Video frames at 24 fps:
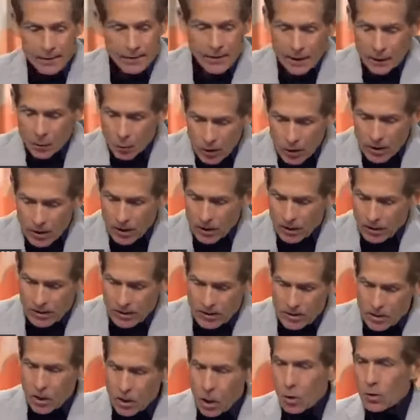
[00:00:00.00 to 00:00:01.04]
They
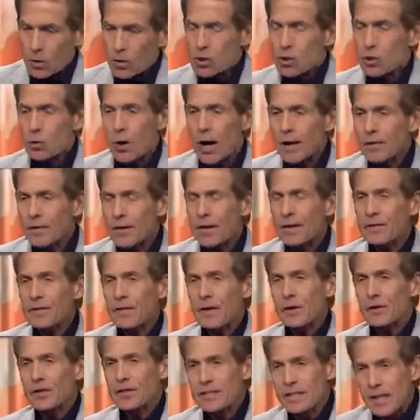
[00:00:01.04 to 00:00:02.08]
will. So do I think
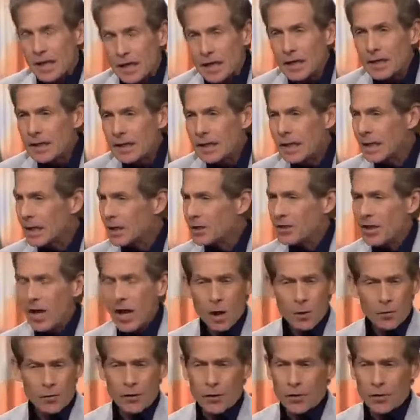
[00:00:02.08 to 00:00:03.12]
they're done?
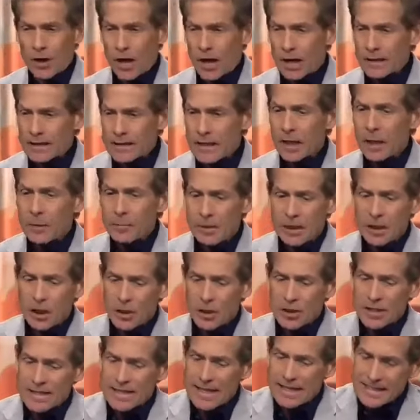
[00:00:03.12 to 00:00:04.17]
No, they're not done
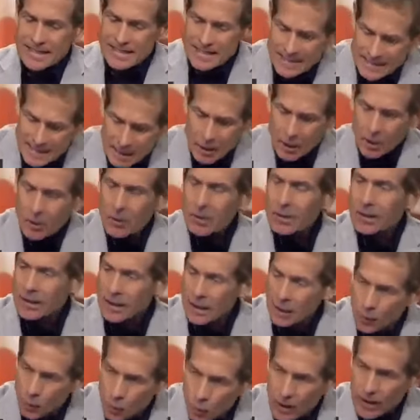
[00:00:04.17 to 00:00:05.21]
because they still
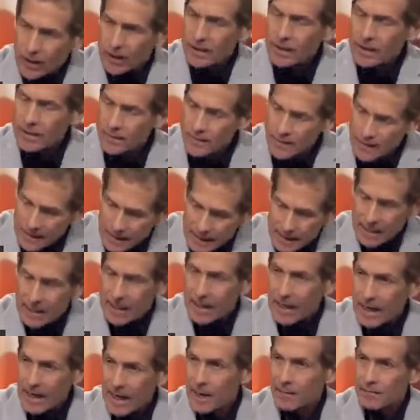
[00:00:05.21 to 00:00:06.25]
can win the
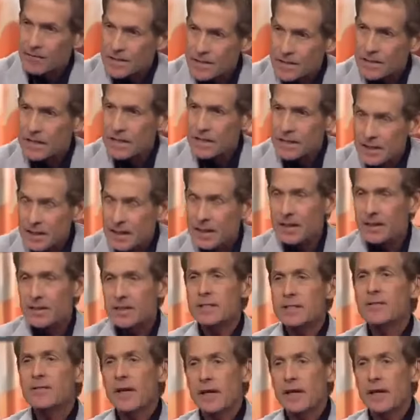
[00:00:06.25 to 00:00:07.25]
NFC East.